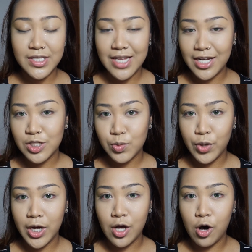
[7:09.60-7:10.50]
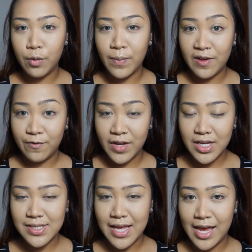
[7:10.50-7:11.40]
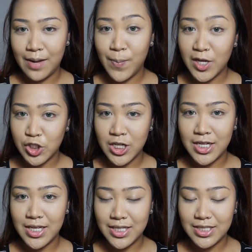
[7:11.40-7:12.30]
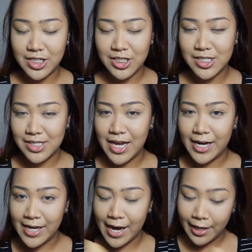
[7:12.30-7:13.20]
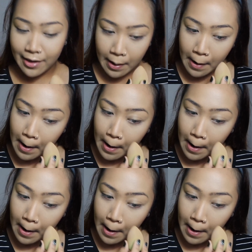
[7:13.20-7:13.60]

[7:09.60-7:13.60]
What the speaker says: setting spray on my face and make sure it touches the under eye.